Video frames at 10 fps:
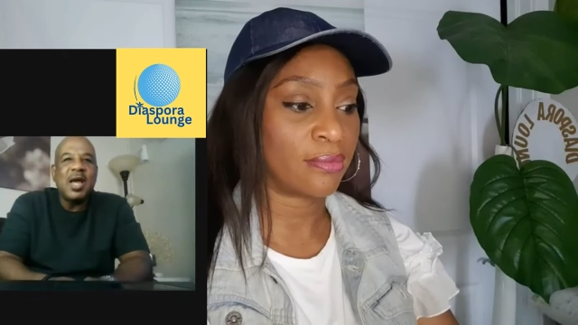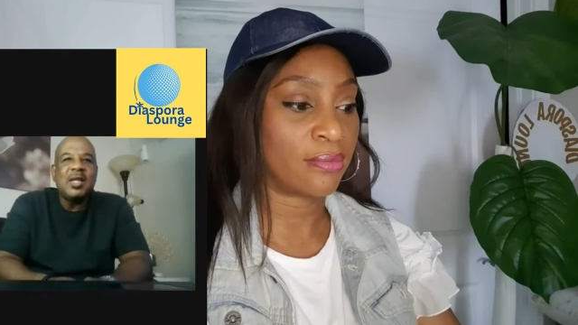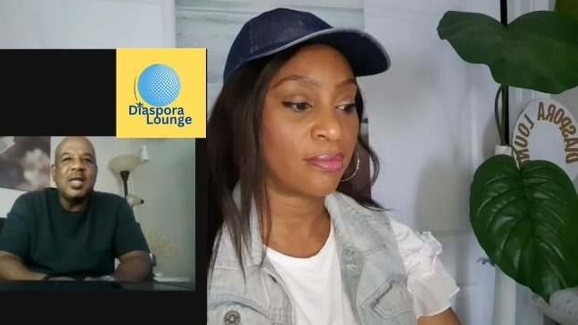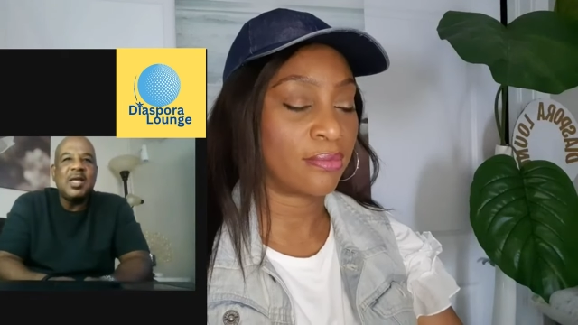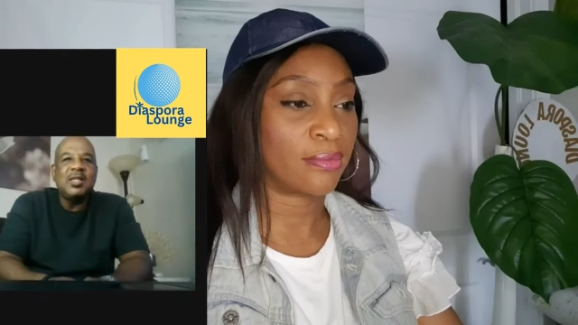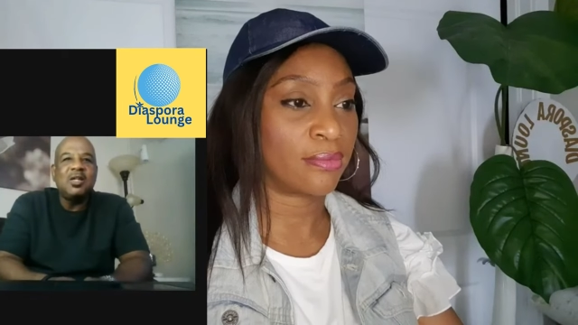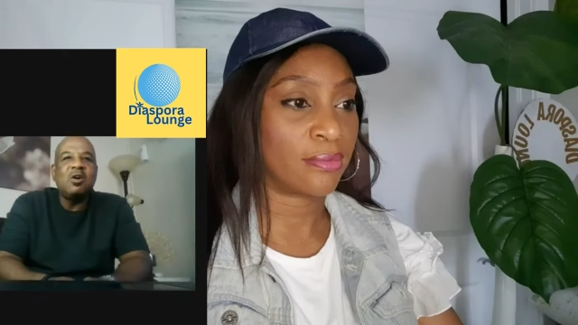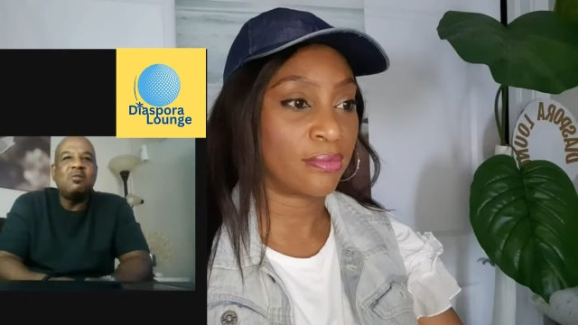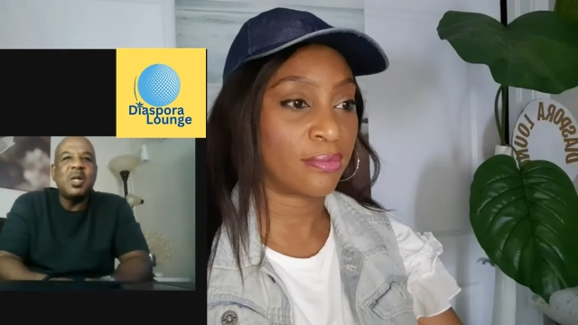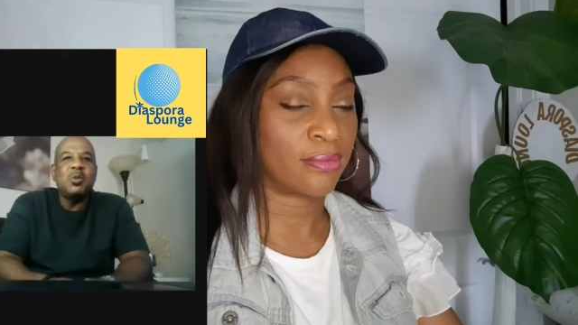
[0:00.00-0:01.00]
Speaker 1: and then
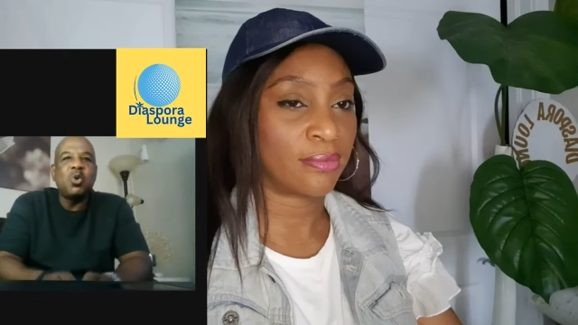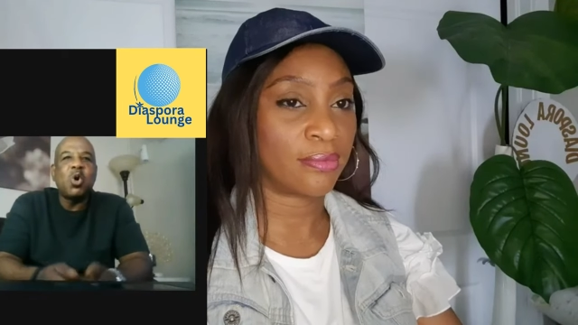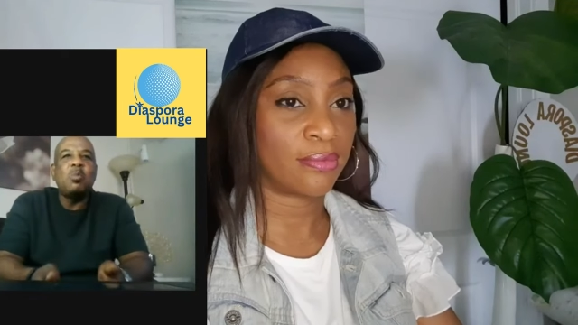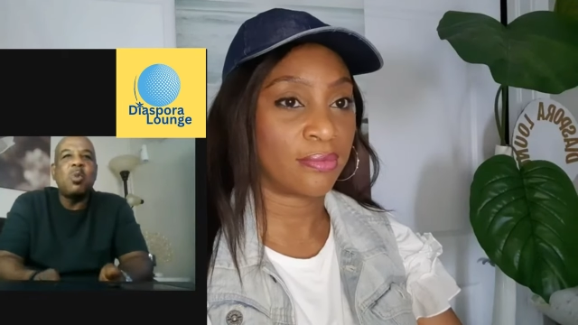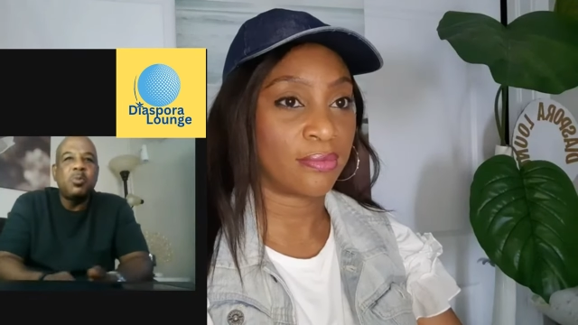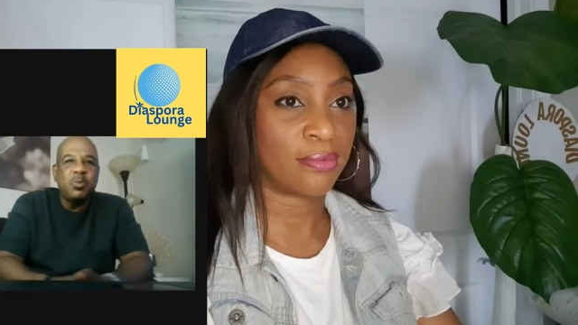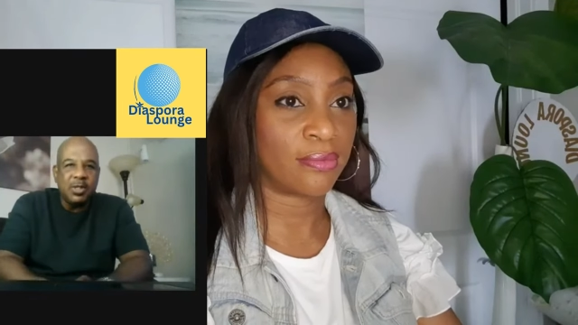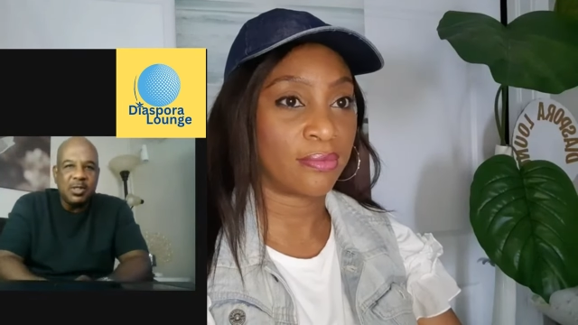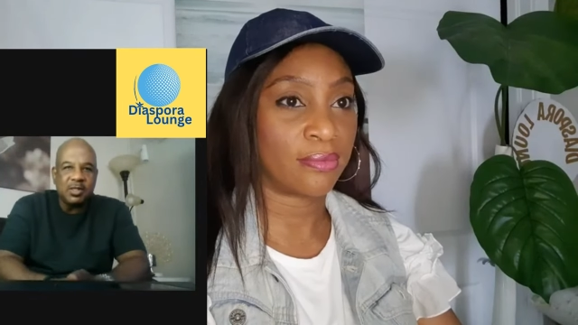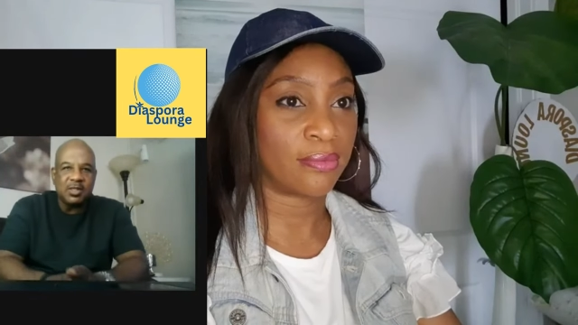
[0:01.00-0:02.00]
the government will come
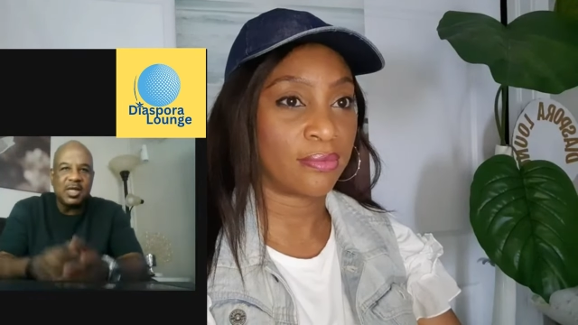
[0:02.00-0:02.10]
up with